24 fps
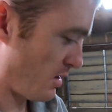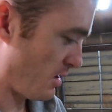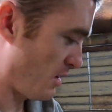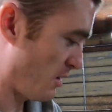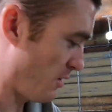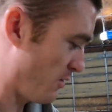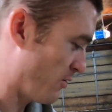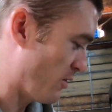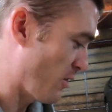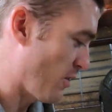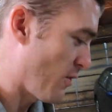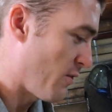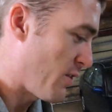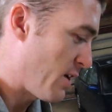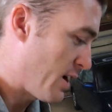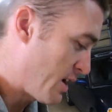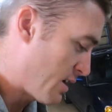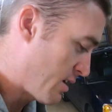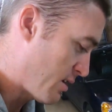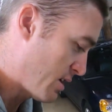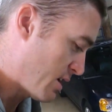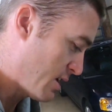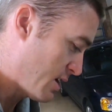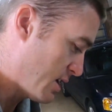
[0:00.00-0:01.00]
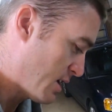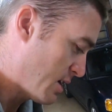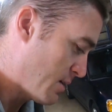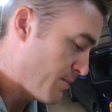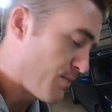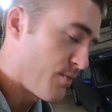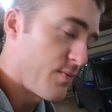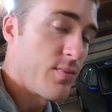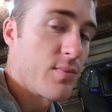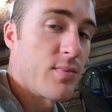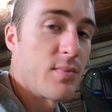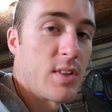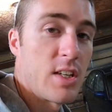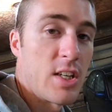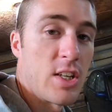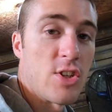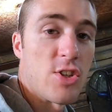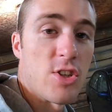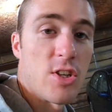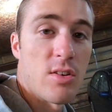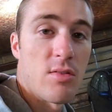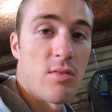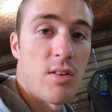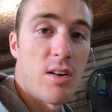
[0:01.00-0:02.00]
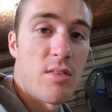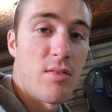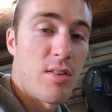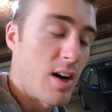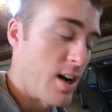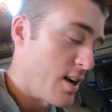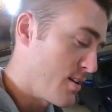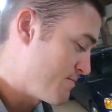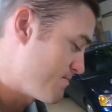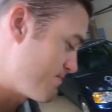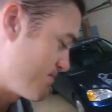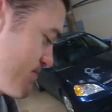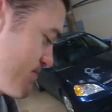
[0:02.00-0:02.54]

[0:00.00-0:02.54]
if we fire it up, it should run right.